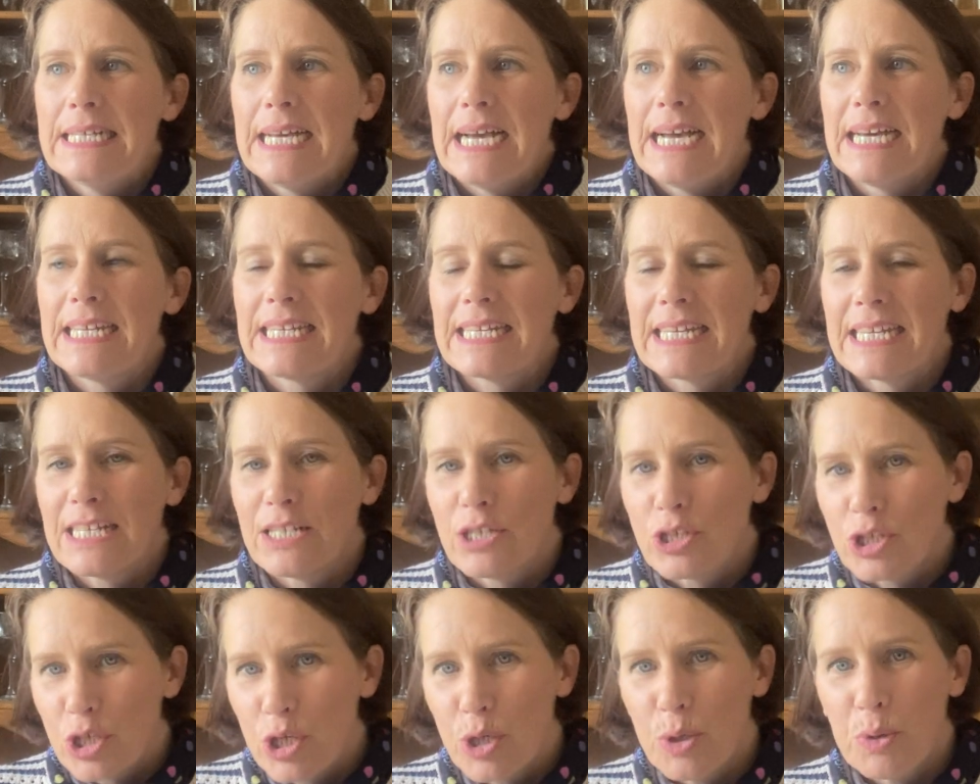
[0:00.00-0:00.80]
And
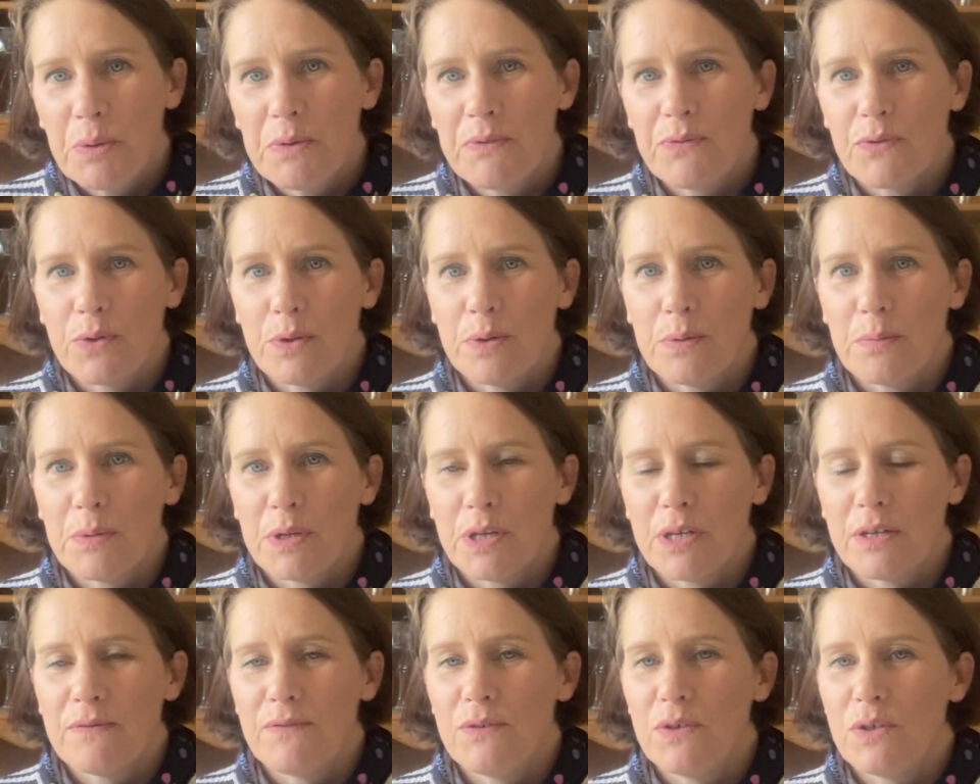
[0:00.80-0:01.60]
again, 2 of them
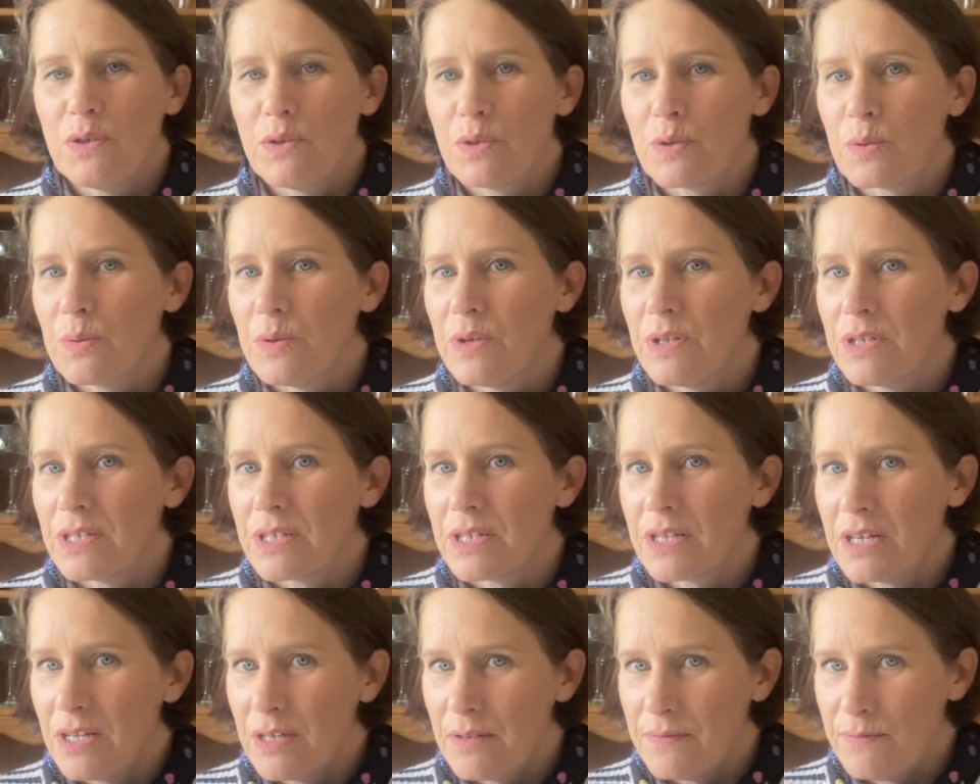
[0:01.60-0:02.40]
I've used quite a
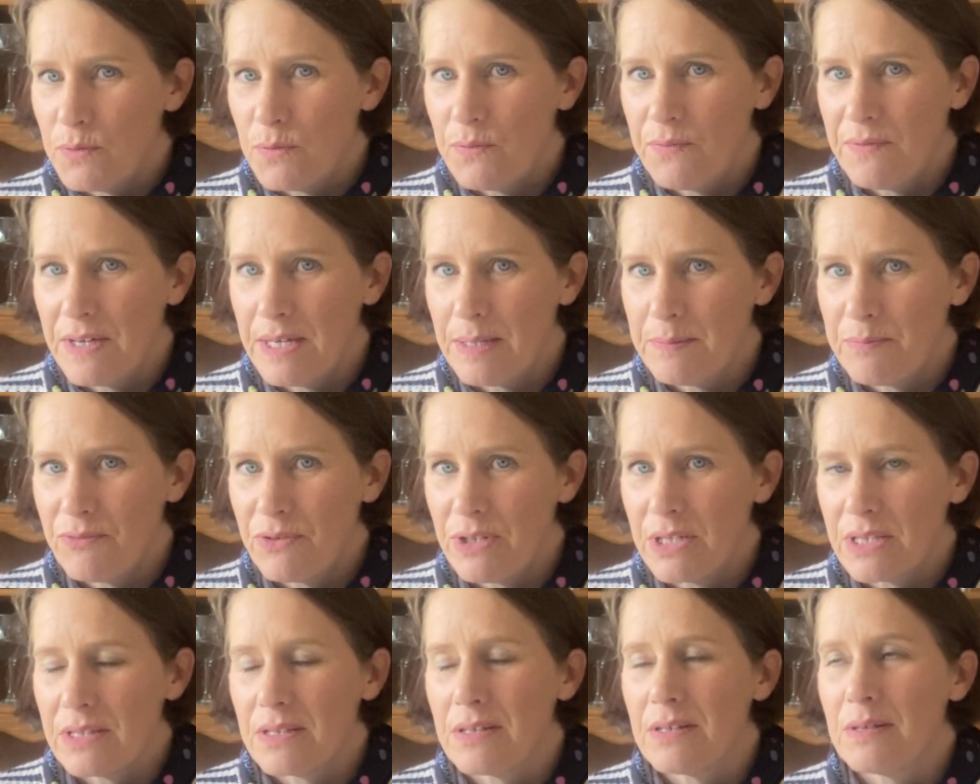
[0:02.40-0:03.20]
colourful
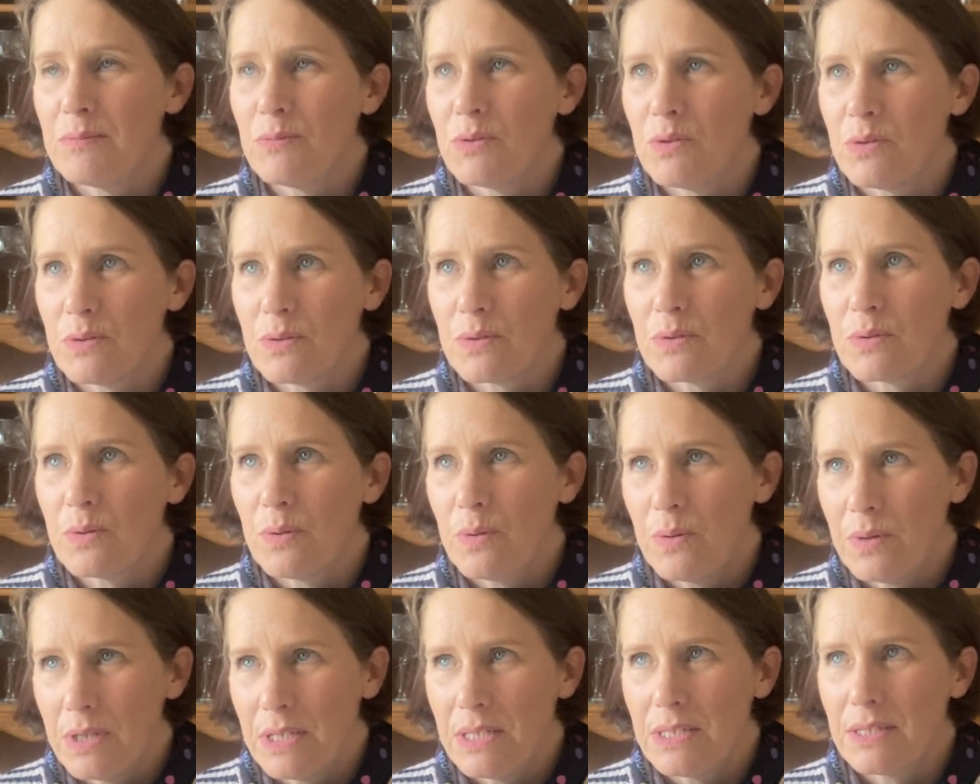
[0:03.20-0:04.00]
fabric that I'm not
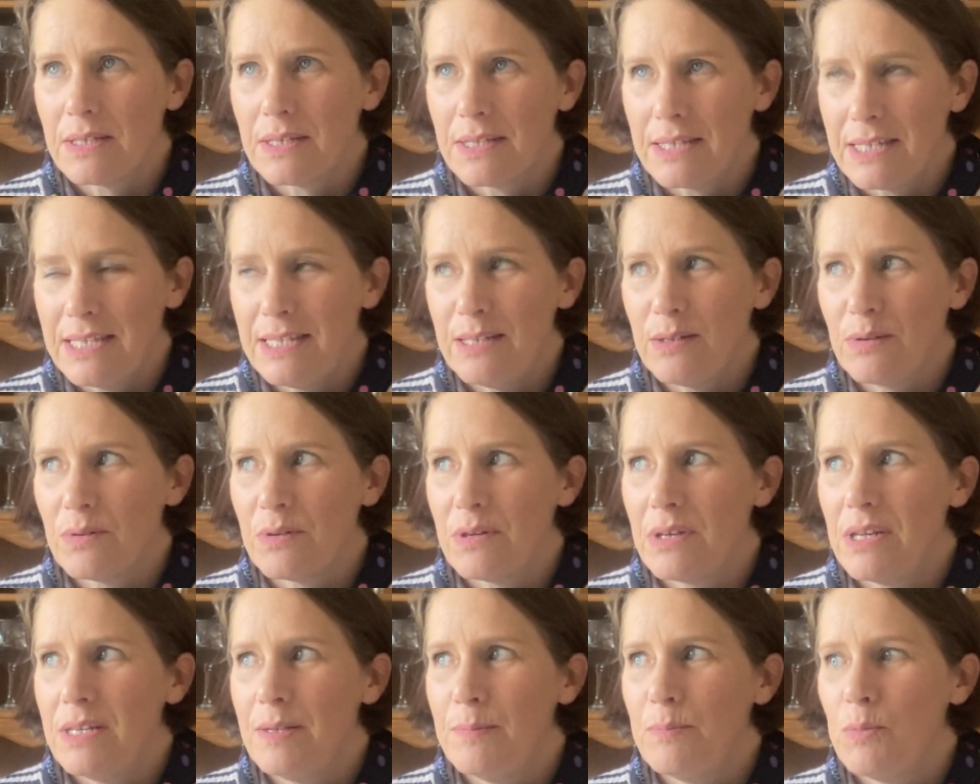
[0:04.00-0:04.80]
quite so keen on
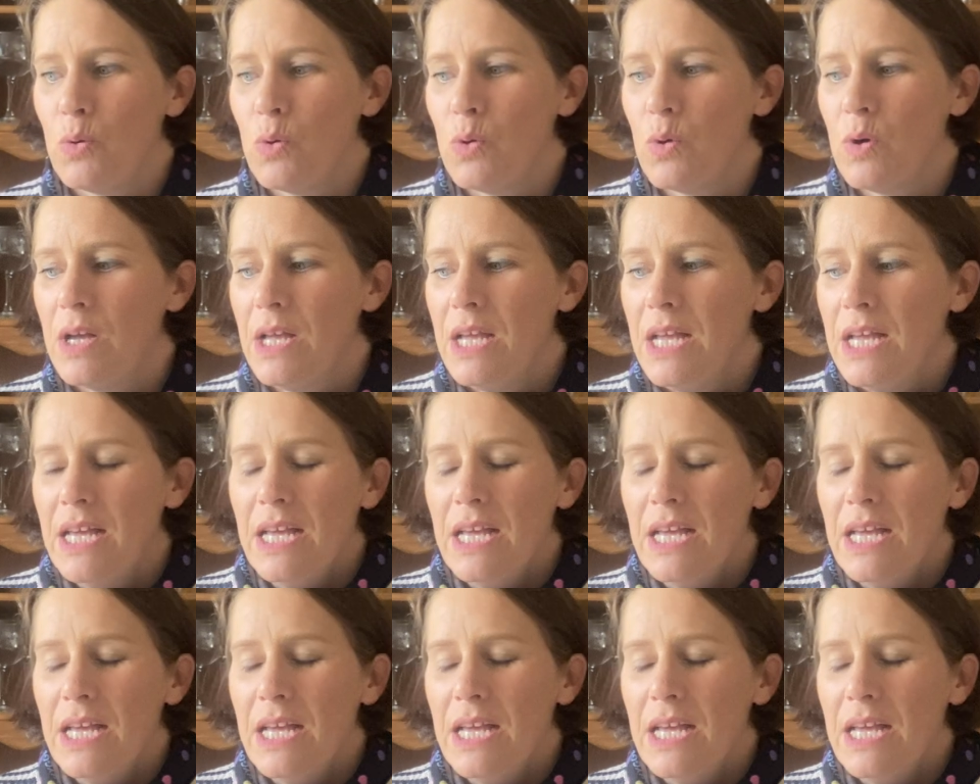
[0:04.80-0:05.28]
anymore.